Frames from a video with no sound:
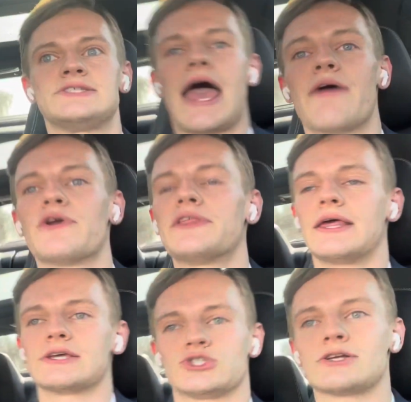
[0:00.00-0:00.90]

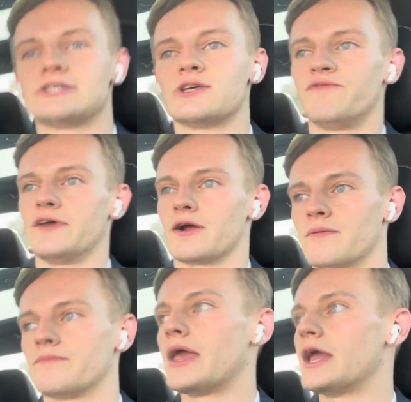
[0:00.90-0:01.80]
everything starts as a fear
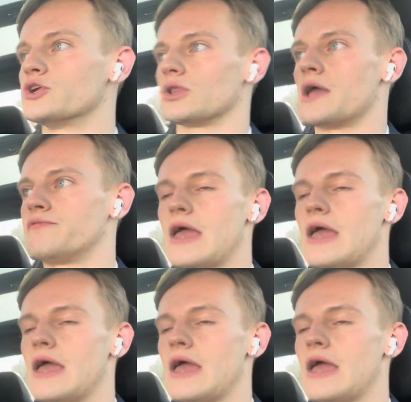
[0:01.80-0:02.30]
in your life.